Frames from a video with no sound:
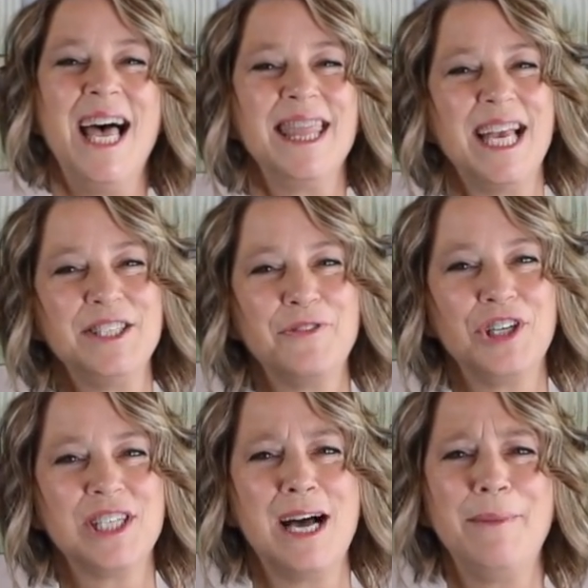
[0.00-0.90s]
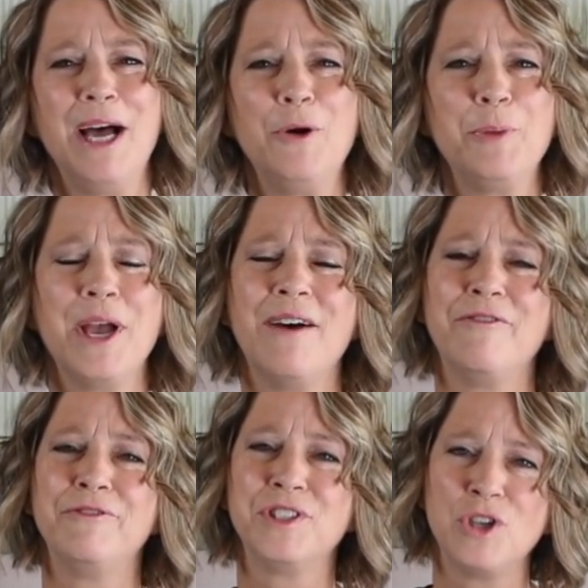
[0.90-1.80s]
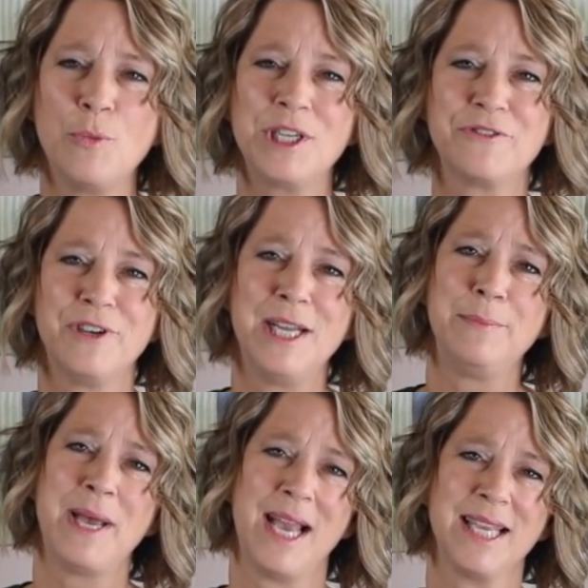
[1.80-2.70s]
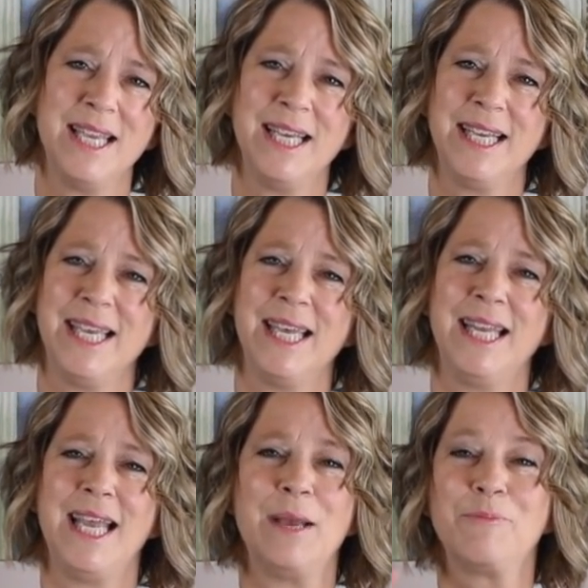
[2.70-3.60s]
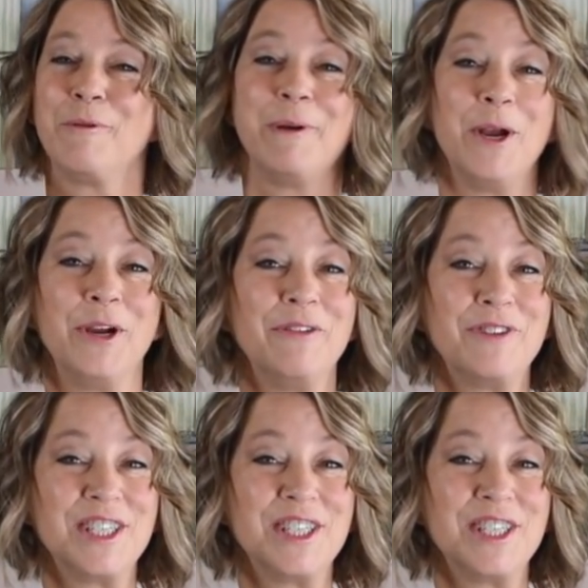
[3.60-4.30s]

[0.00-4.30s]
Thanks for your time. I hope you have so much fun packing again and preparing for